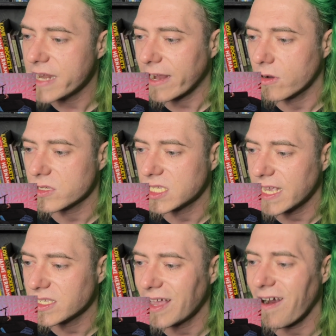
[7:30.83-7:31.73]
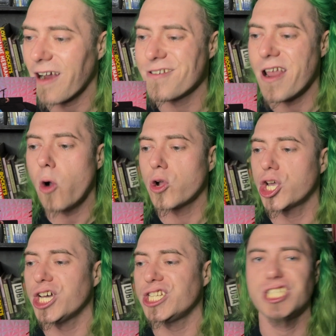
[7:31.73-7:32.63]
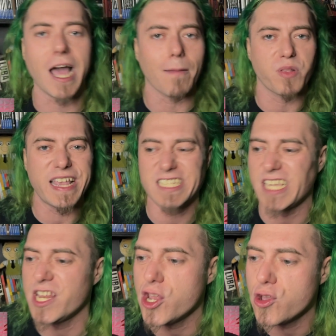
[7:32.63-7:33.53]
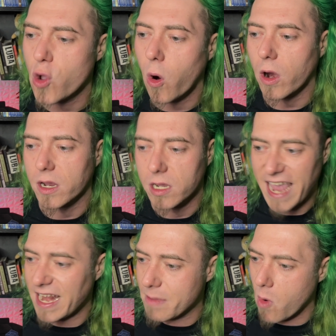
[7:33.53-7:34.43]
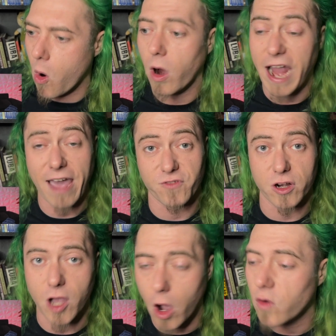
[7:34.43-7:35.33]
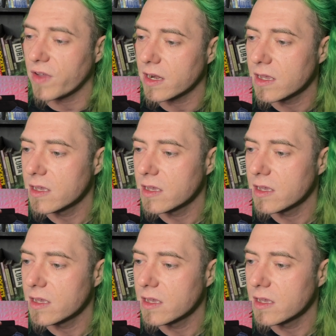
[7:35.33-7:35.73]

Necro says there are no good dumplings in New York anymore after COVID.